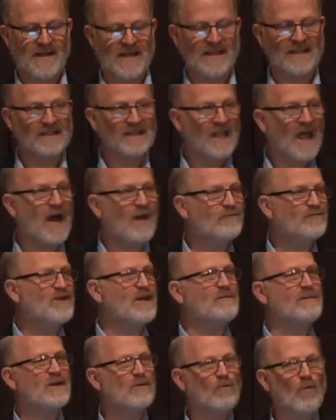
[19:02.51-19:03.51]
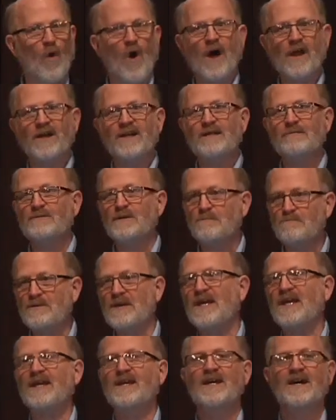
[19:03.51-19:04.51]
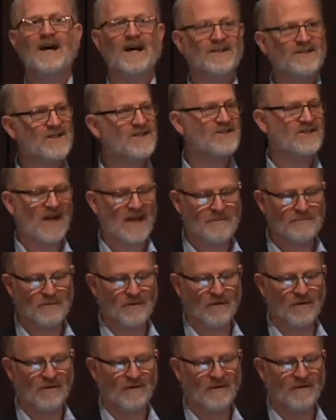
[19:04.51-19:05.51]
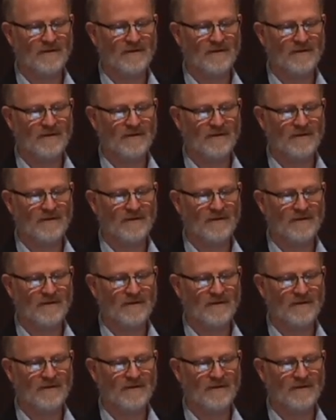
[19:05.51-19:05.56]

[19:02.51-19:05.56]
He loved him. He wanted him to be a disciple.